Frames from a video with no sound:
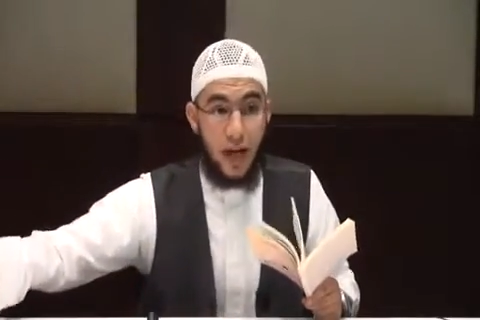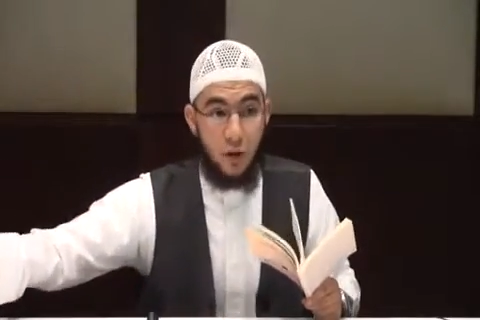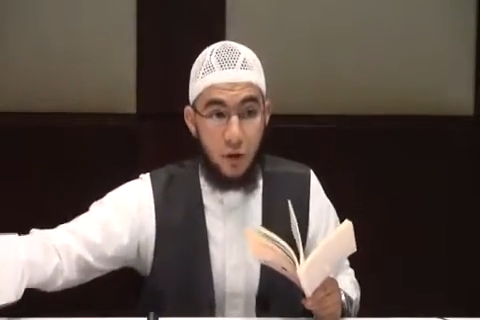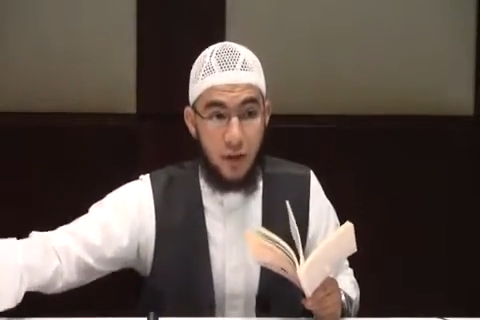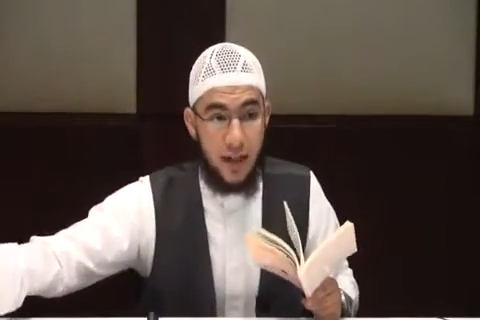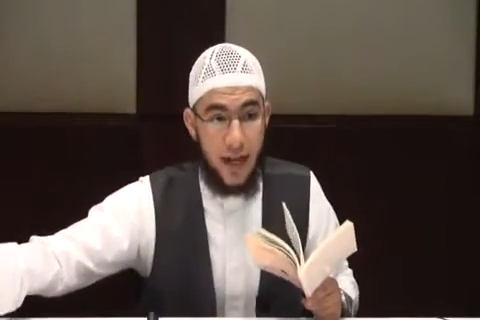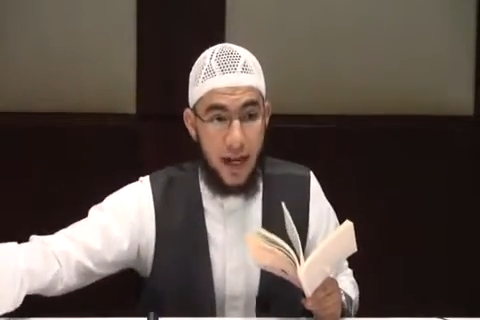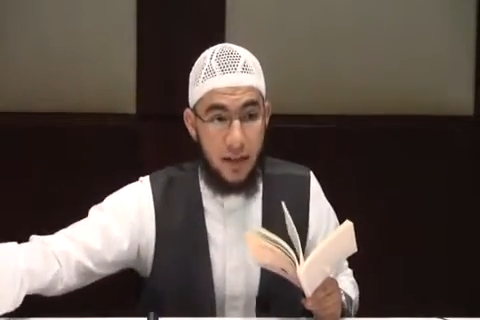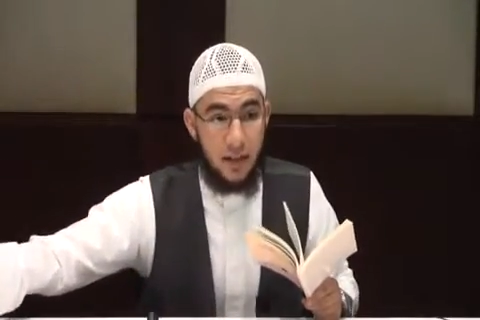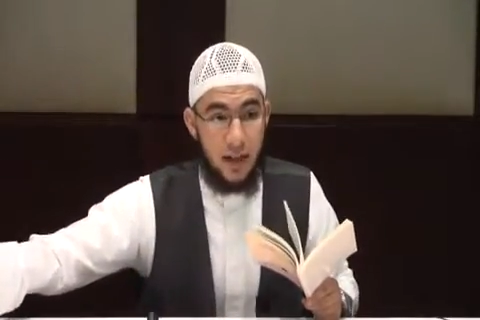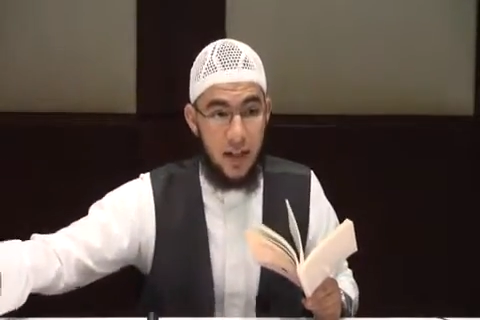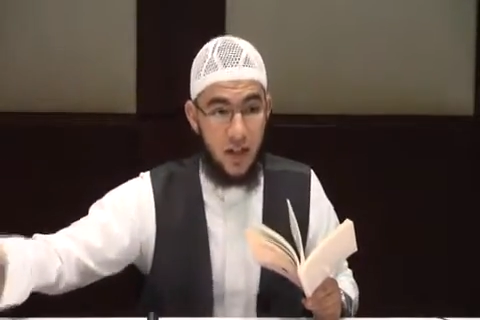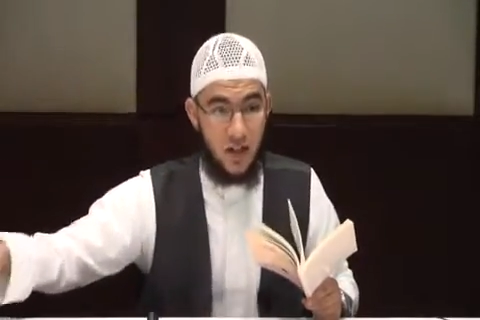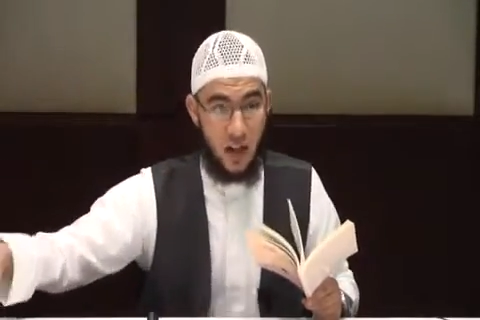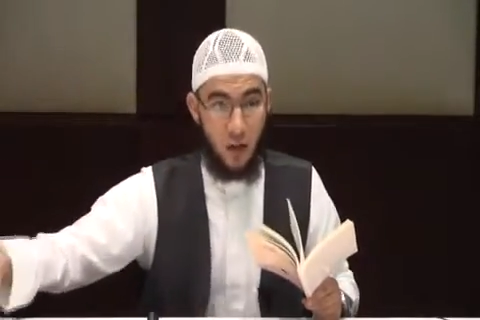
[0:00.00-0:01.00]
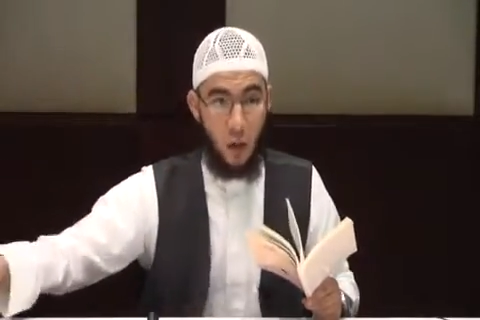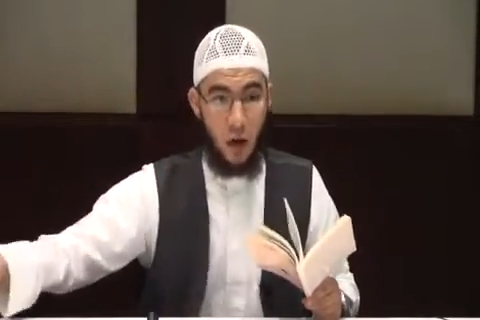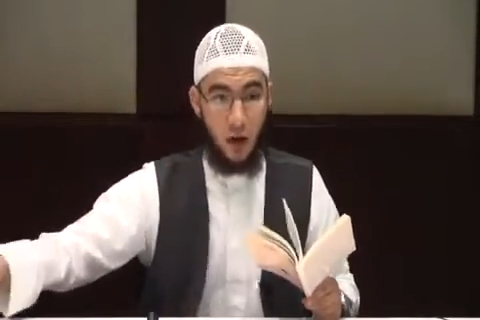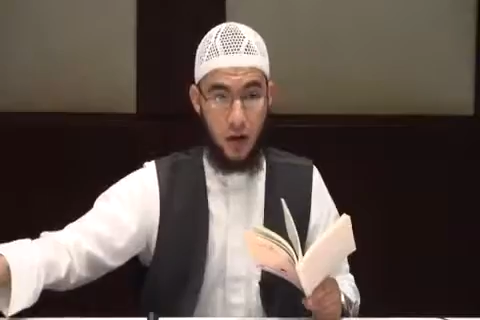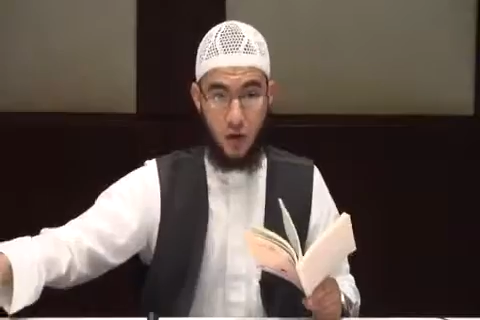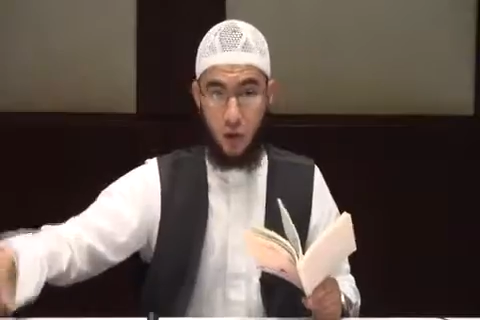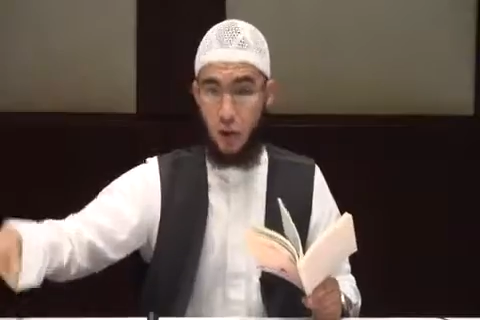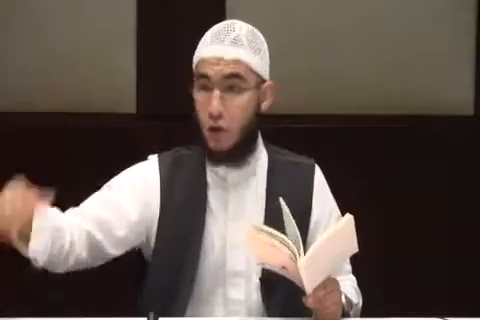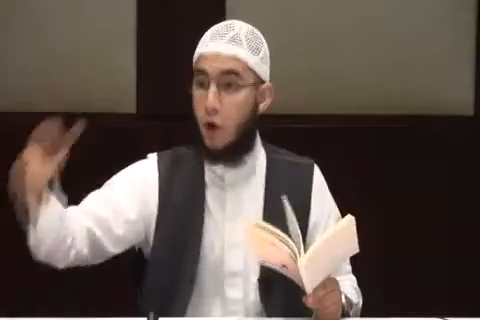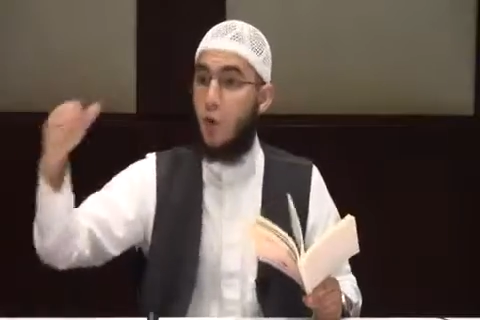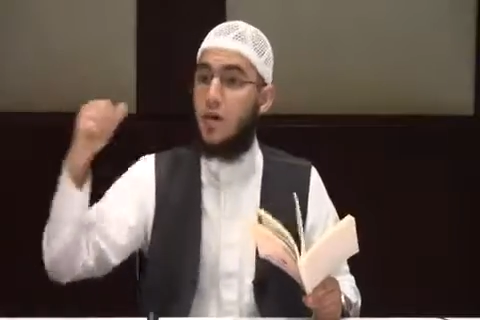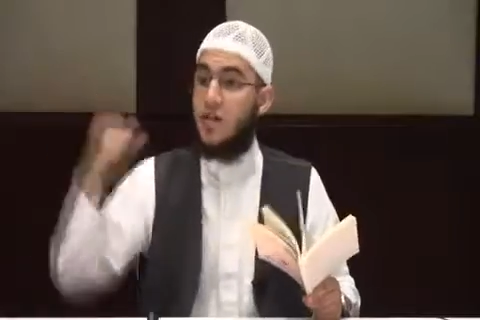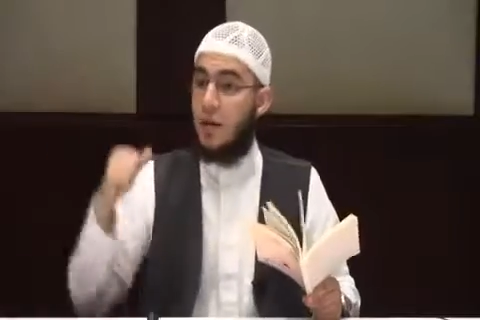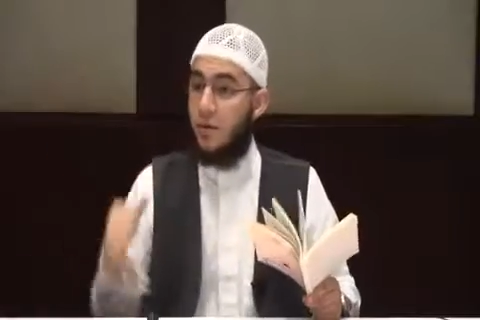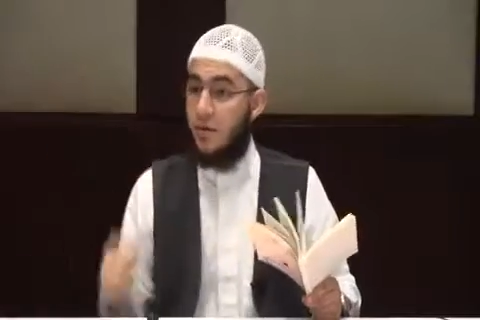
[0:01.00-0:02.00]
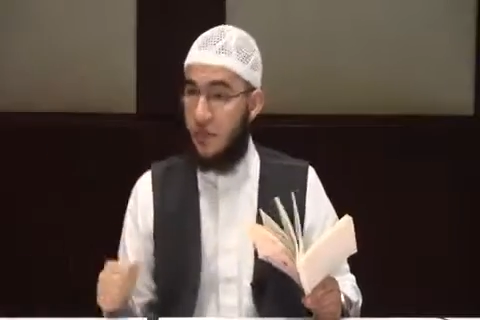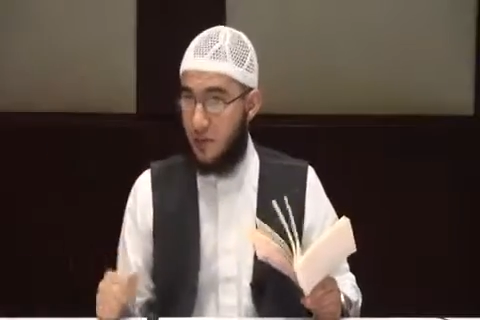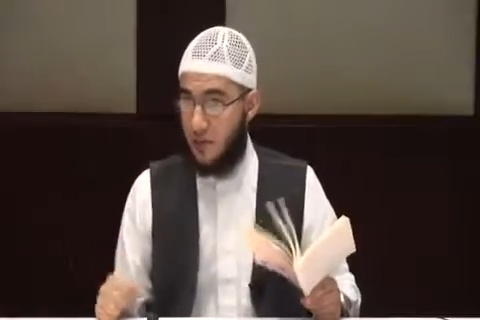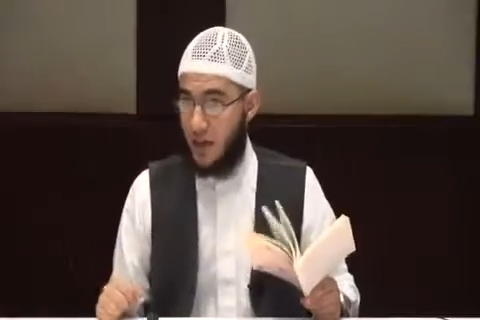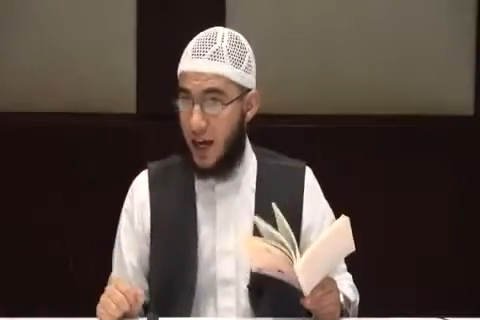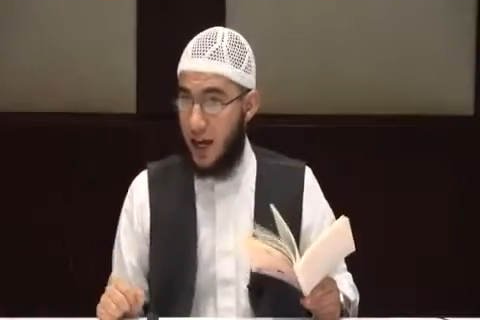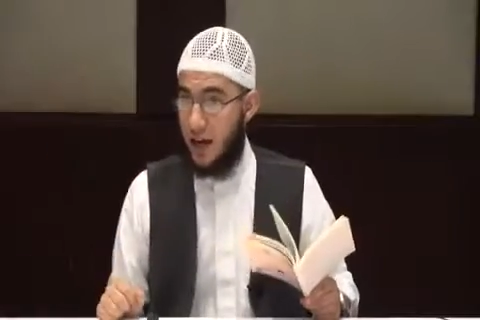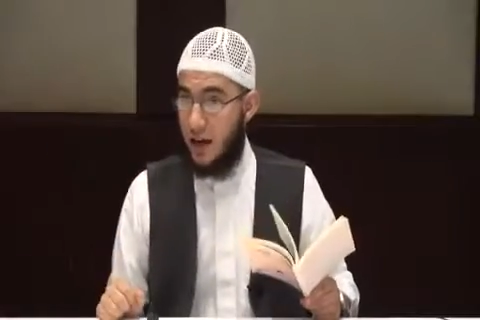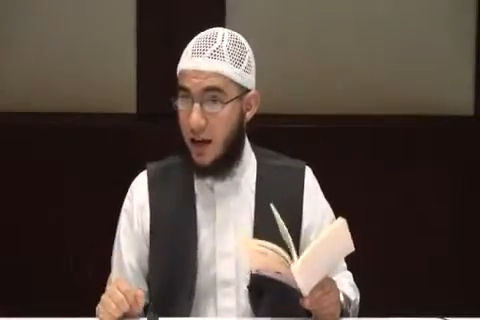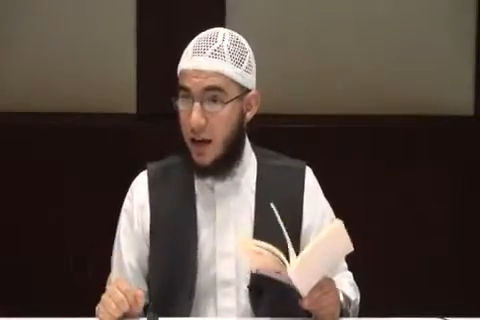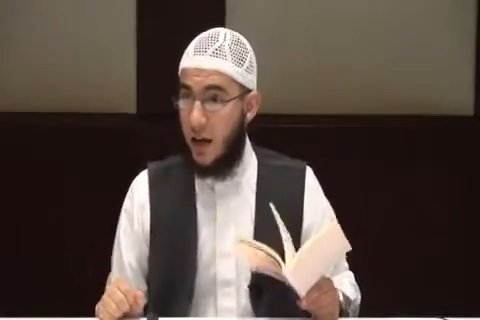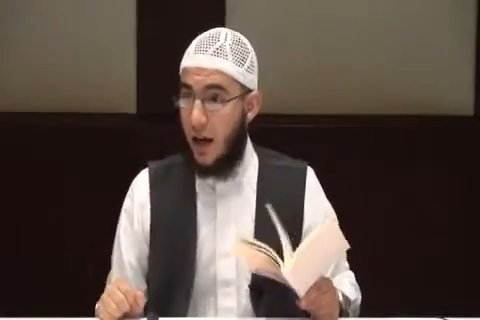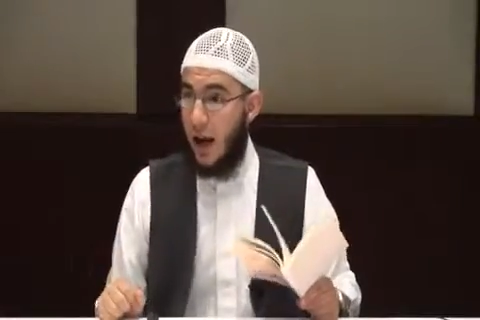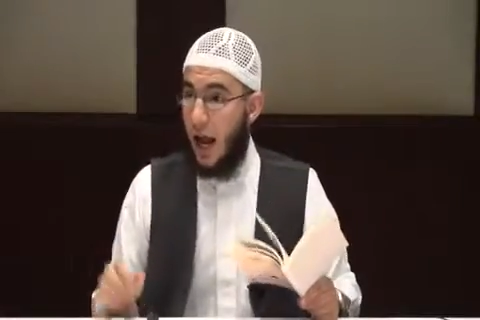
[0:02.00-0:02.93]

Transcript: Do not urinate in still water. So you know what some of them say?